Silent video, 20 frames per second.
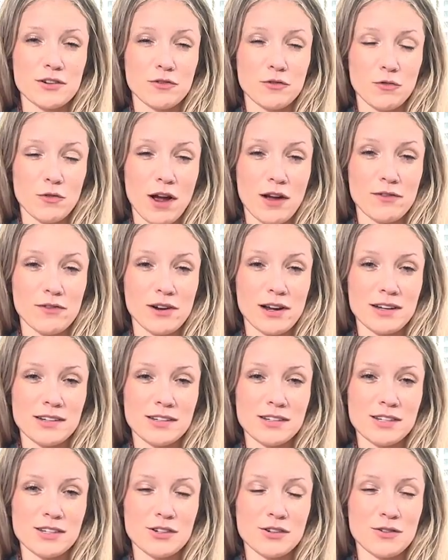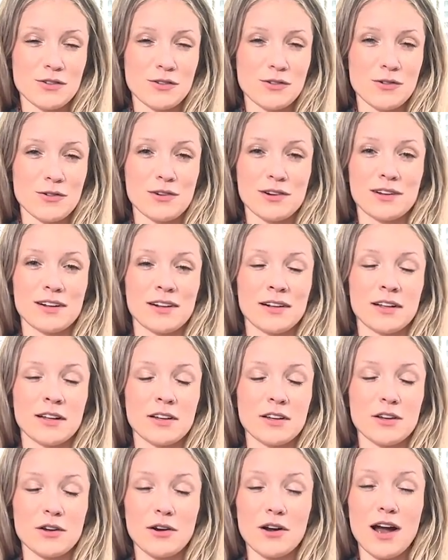and reverence to
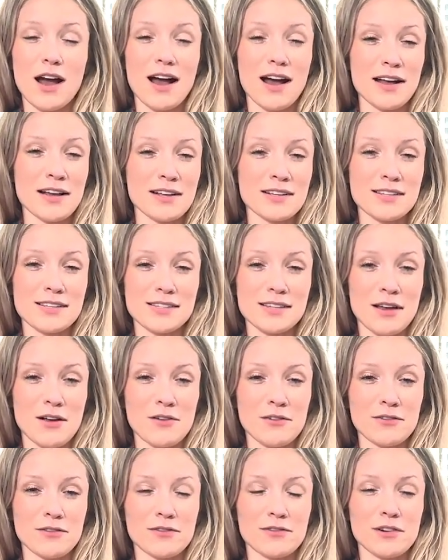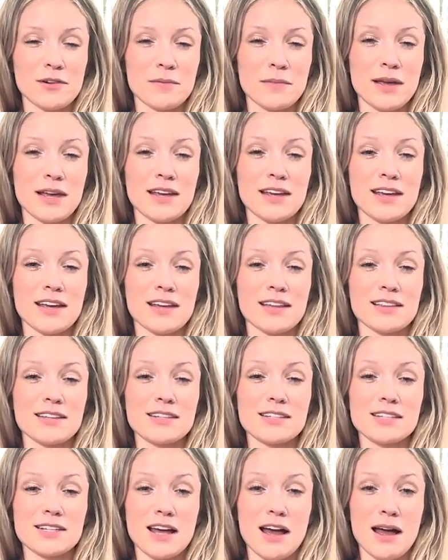your highest self for making
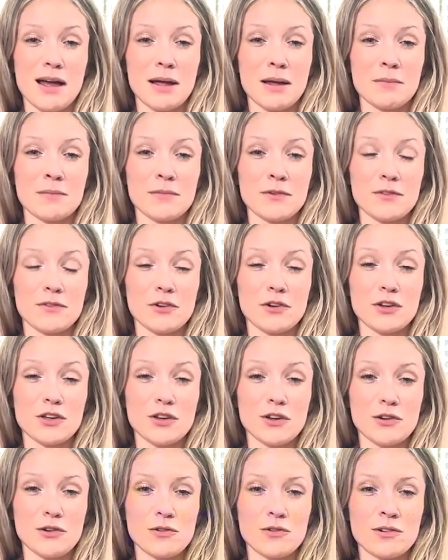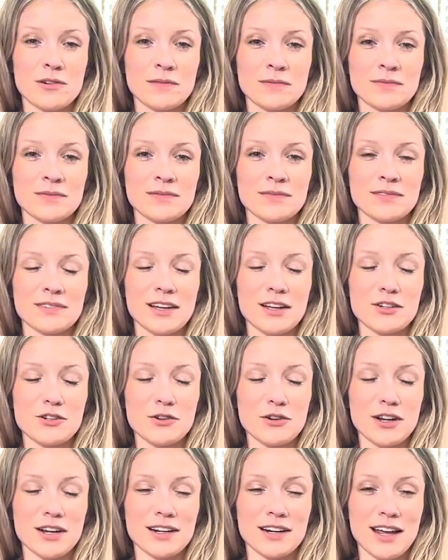this time for you and
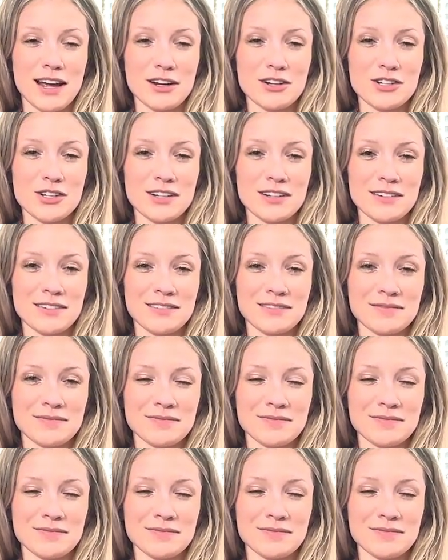your connection.